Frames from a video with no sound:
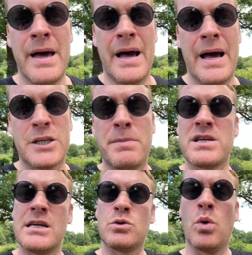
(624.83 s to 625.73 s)

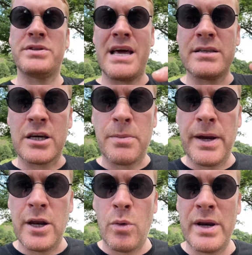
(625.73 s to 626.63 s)
especially towards the end of the
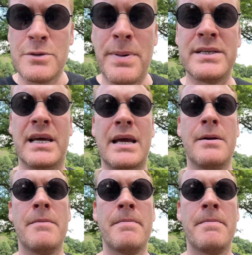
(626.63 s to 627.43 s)
Camino when it's busy,